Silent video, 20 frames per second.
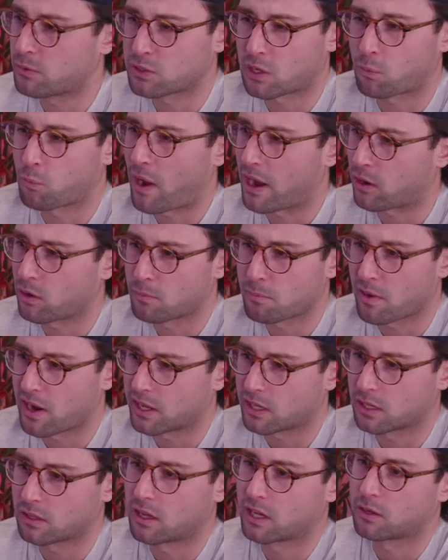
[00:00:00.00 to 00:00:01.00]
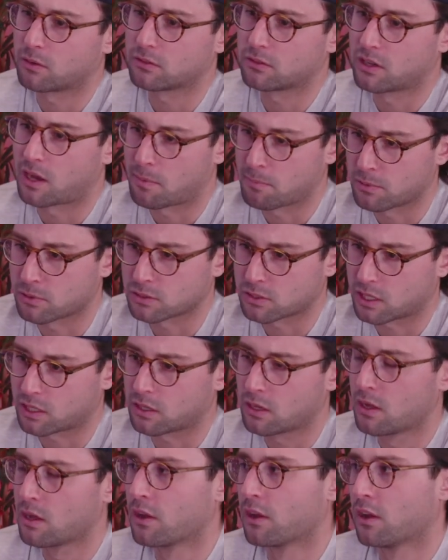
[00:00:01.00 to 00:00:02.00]
It was like record breaking like numbers,
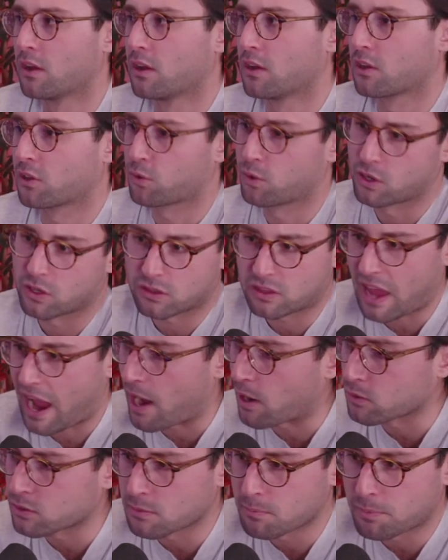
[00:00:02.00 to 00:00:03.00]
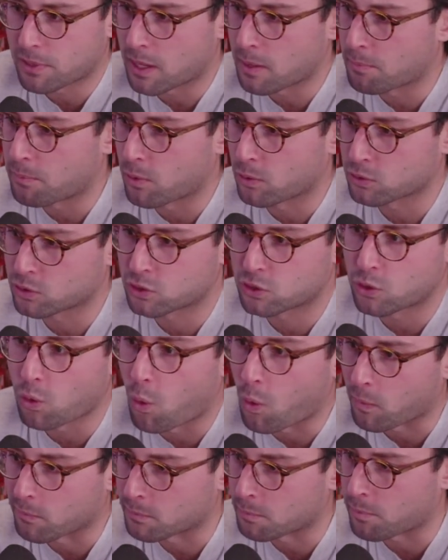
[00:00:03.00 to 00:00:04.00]
like 300,000 people
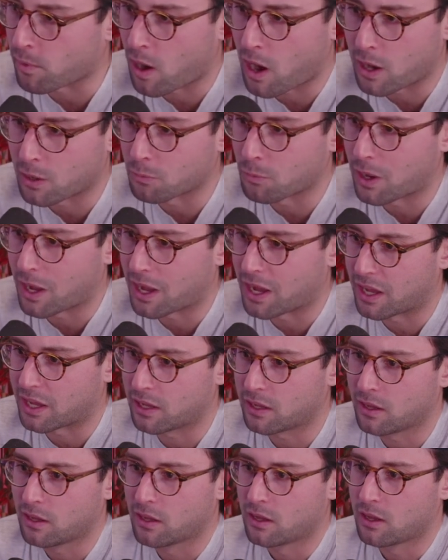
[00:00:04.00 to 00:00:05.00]
stormed Broadway.